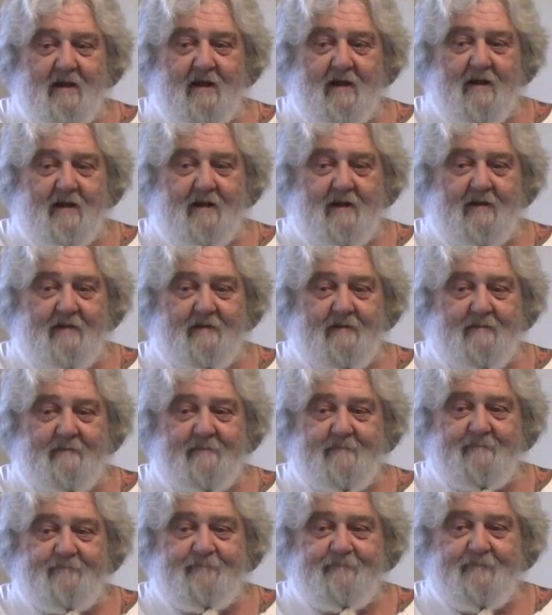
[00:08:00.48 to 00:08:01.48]
to
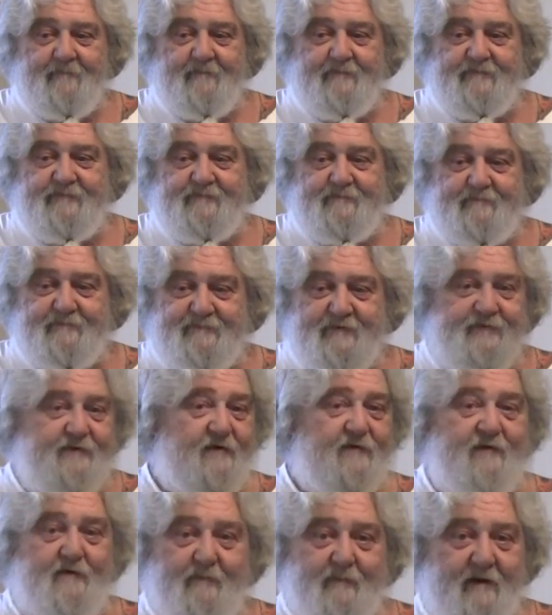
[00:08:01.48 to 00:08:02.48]

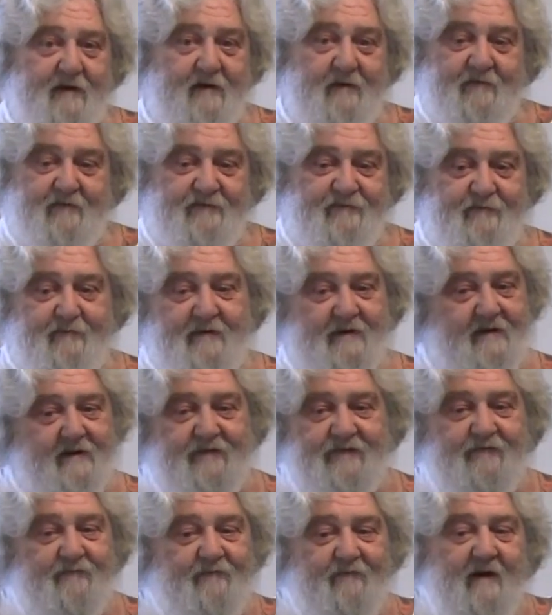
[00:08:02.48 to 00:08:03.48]
do their beers, but
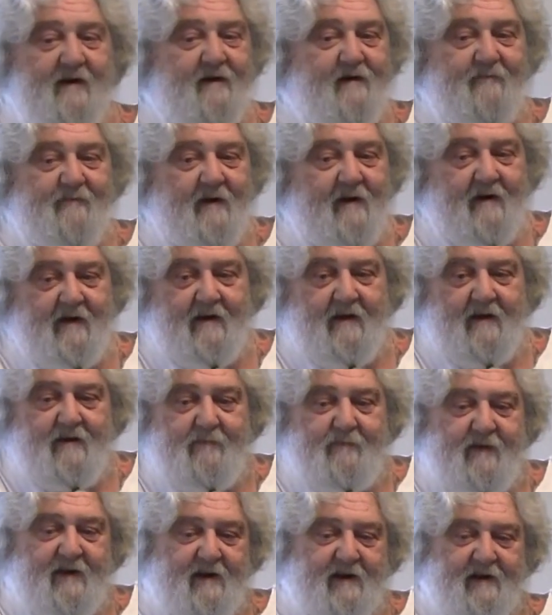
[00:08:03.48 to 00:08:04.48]
it's very, very
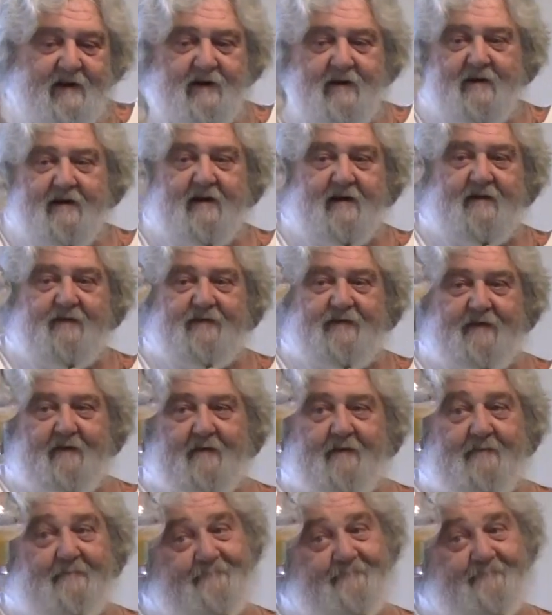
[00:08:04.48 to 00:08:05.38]
unappealing looking. So,